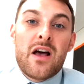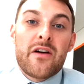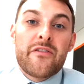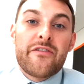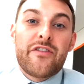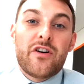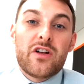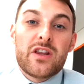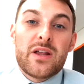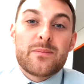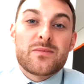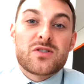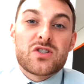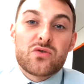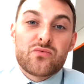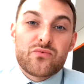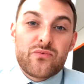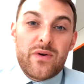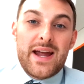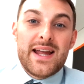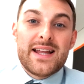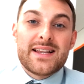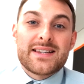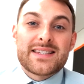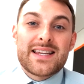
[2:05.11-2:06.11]
for them to
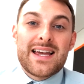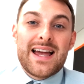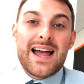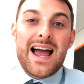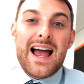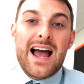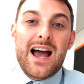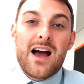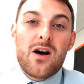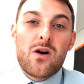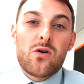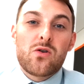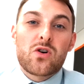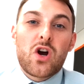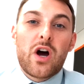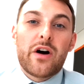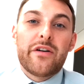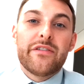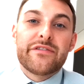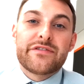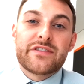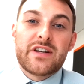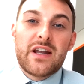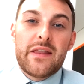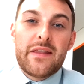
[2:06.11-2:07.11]
rate how
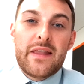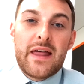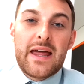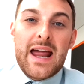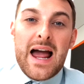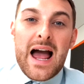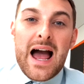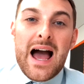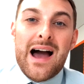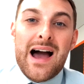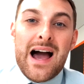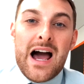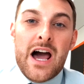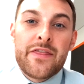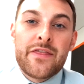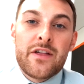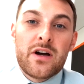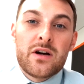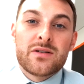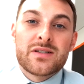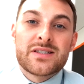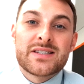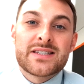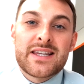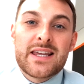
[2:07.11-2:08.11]
confident they are at
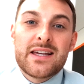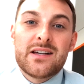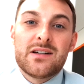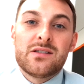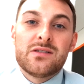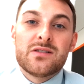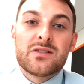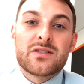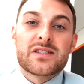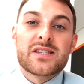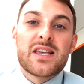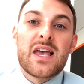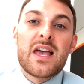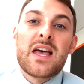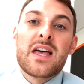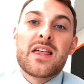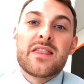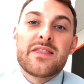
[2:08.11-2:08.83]
those skills.